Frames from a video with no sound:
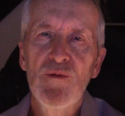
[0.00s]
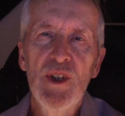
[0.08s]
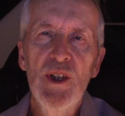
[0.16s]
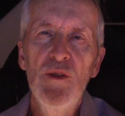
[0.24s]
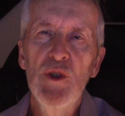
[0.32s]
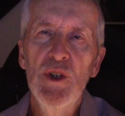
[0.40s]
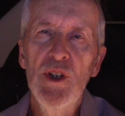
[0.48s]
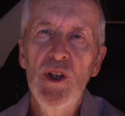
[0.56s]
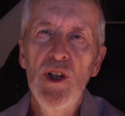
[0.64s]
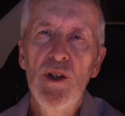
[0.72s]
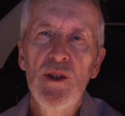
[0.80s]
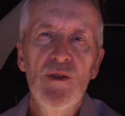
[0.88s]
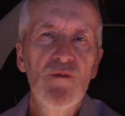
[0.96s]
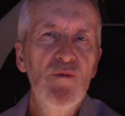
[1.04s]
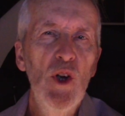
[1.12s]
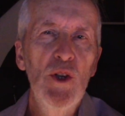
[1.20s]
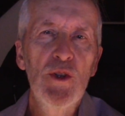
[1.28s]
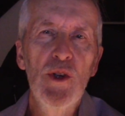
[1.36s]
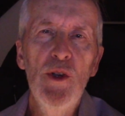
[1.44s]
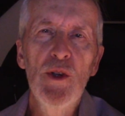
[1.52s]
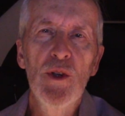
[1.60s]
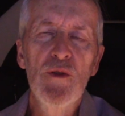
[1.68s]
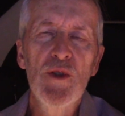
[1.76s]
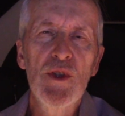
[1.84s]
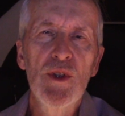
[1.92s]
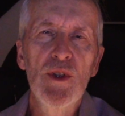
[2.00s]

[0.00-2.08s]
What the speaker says: given the alternatives,